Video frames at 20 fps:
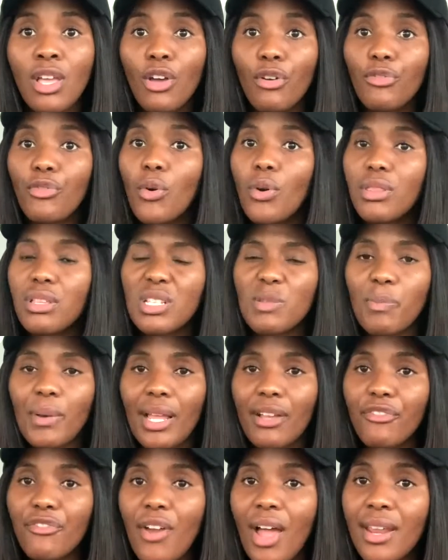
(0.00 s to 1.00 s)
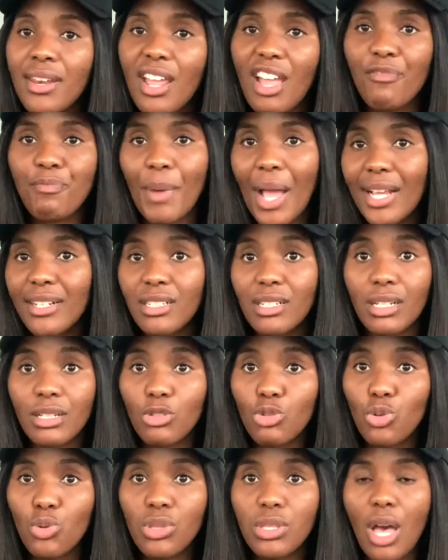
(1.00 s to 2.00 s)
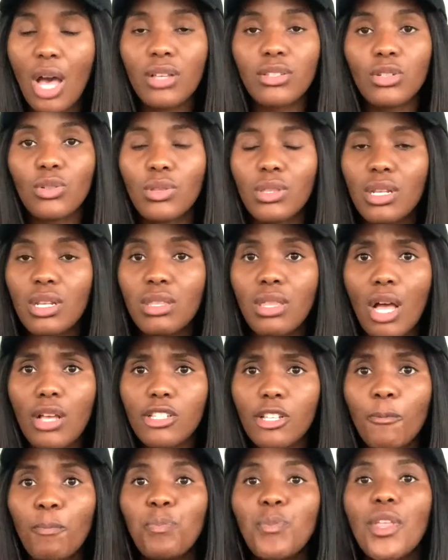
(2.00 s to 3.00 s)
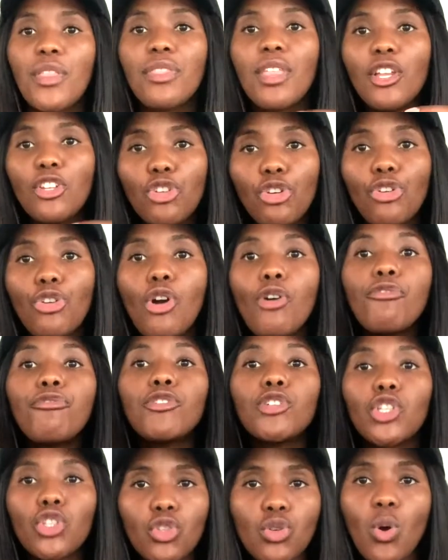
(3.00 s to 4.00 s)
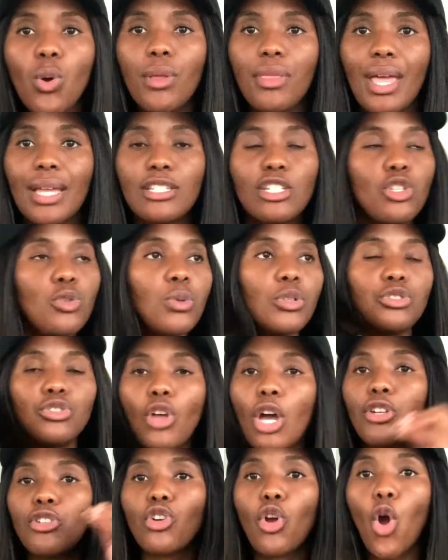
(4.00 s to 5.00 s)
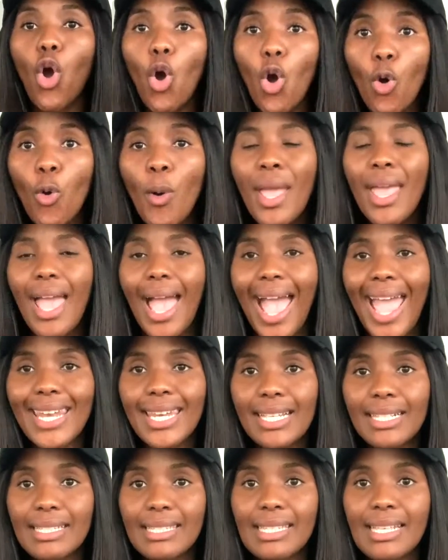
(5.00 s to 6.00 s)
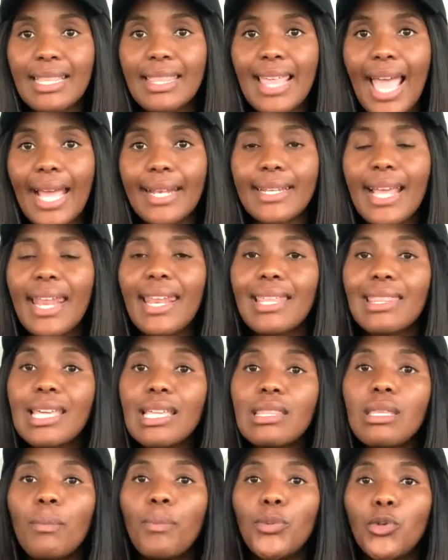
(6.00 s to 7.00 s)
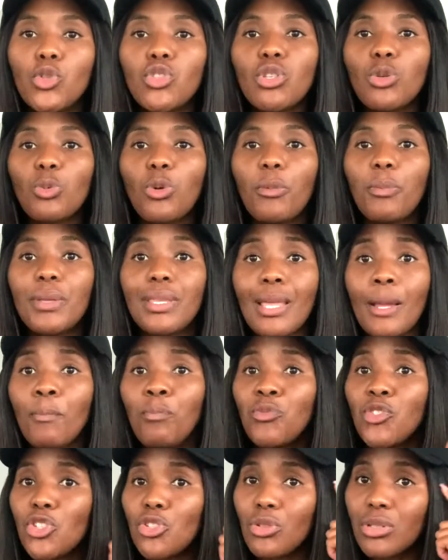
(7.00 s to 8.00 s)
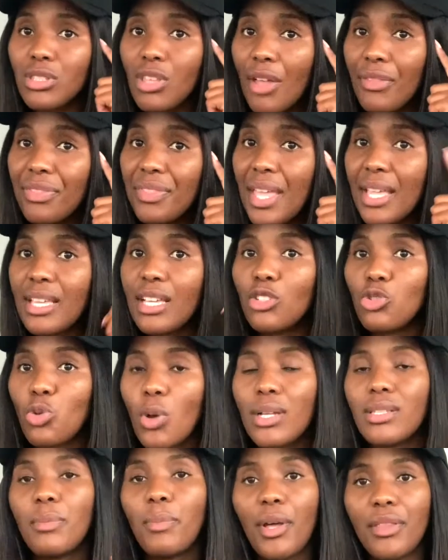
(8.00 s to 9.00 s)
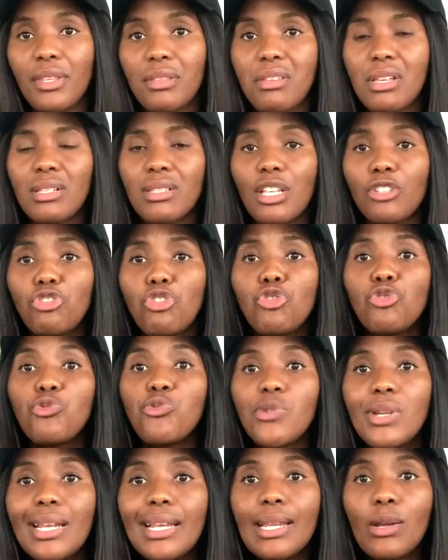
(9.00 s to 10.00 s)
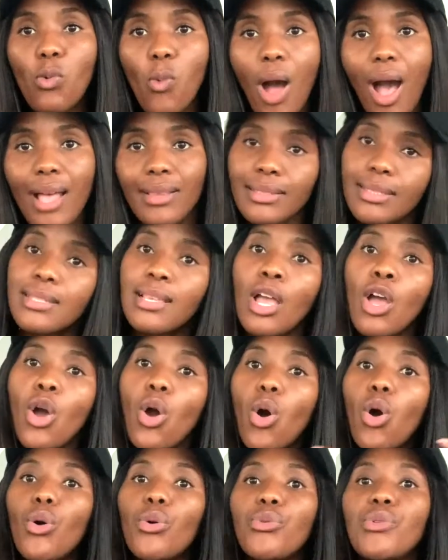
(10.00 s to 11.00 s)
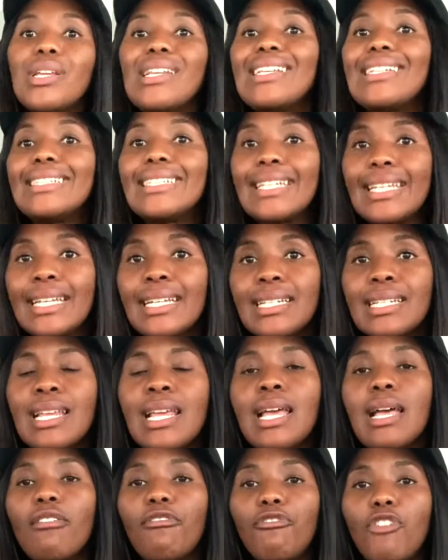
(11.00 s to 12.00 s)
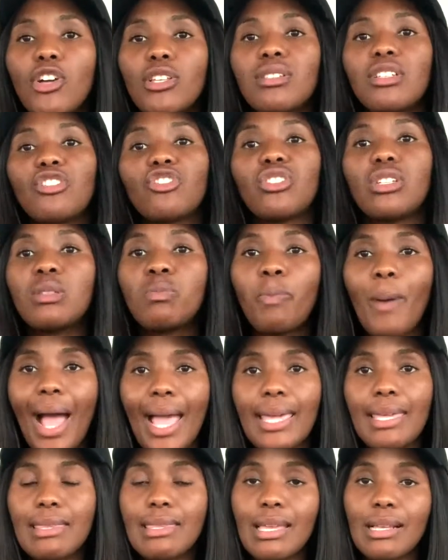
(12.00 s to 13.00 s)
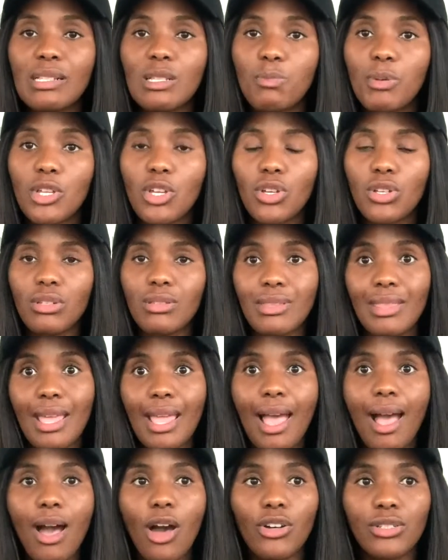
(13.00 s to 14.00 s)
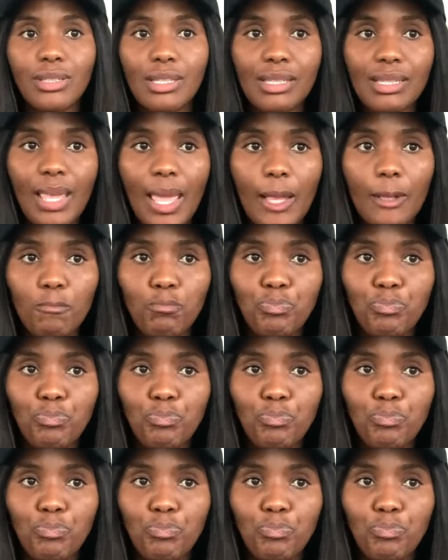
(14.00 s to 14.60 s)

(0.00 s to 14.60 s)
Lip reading: for this Black Friday, I've budgeted 2,000 or 3,000, then you know for sure that you will not go and exceed that. And I think the beauty will be there. You start thinking twice about the things that you really want or really need versus just buying things because they are on sale.